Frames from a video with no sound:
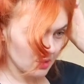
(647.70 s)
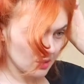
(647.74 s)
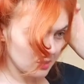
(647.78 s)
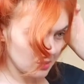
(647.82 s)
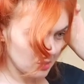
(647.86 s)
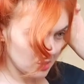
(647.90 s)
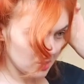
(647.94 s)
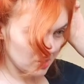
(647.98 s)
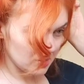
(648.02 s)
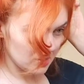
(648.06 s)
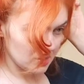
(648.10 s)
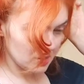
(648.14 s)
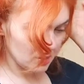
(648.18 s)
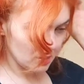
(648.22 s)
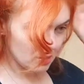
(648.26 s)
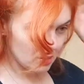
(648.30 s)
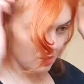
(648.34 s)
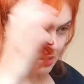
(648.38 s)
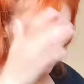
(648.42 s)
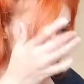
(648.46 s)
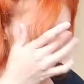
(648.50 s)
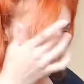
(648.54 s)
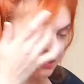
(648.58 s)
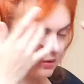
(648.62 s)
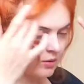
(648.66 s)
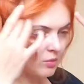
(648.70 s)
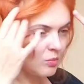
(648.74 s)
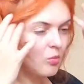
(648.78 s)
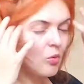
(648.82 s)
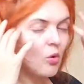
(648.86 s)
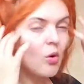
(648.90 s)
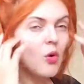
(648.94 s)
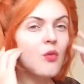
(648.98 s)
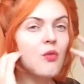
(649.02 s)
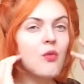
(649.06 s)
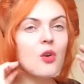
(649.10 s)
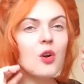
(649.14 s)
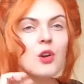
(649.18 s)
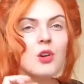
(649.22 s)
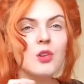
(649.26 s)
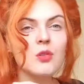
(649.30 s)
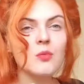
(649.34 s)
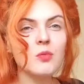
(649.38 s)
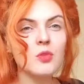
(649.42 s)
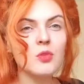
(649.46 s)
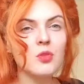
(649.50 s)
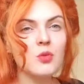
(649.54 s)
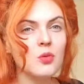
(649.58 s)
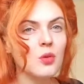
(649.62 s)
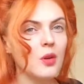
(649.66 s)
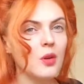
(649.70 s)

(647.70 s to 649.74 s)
Because it looks like the more volume you